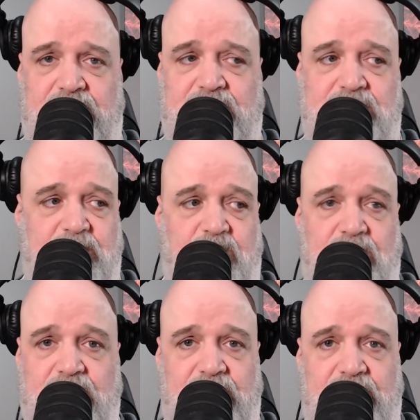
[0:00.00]
Doesn't
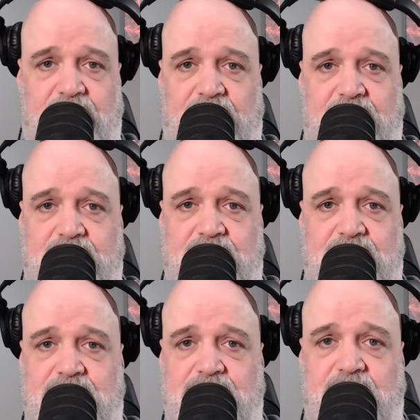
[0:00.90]
work like that. That
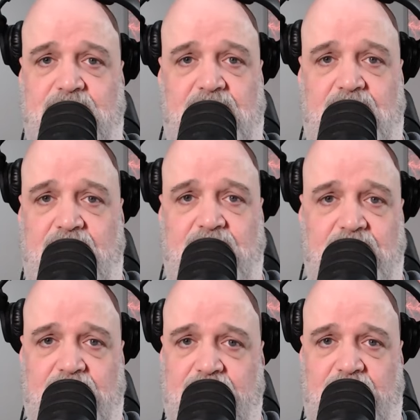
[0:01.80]
doesn't stimulate
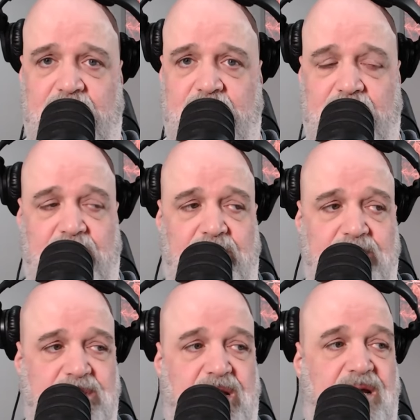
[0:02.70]
any economy. And
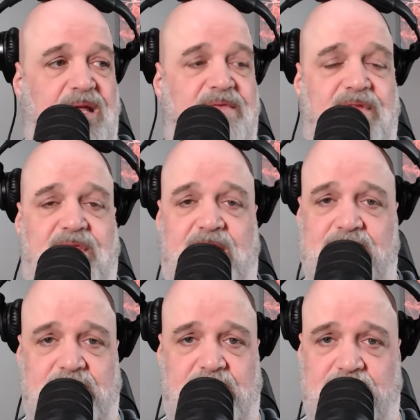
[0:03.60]
there's any of
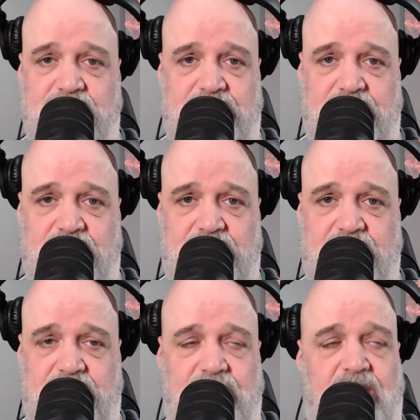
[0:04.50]
1,000 countries in this
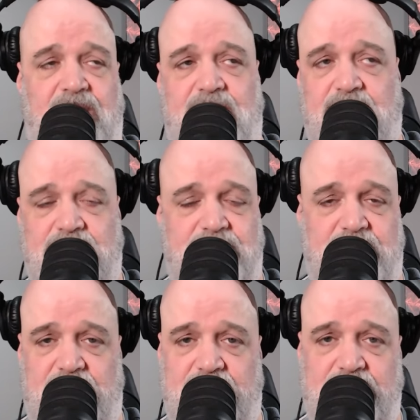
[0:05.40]
earth or 100 countries
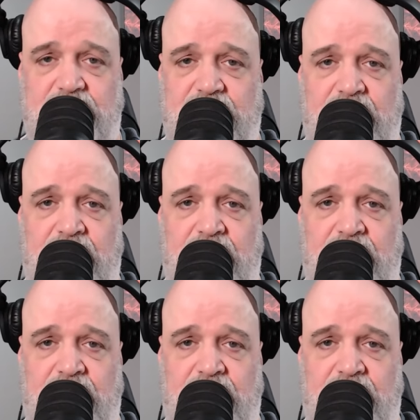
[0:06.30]
on this earth